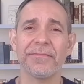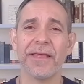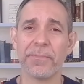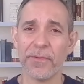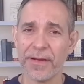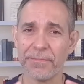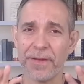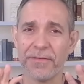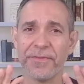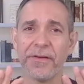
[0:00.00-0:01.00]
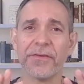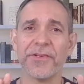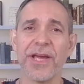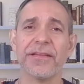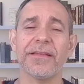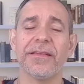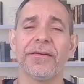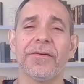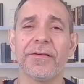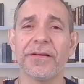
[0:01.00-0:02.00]
They probably may feel rejected,
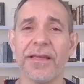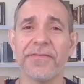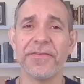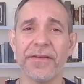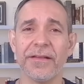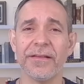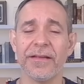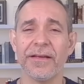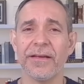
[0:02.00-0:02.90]
or they feel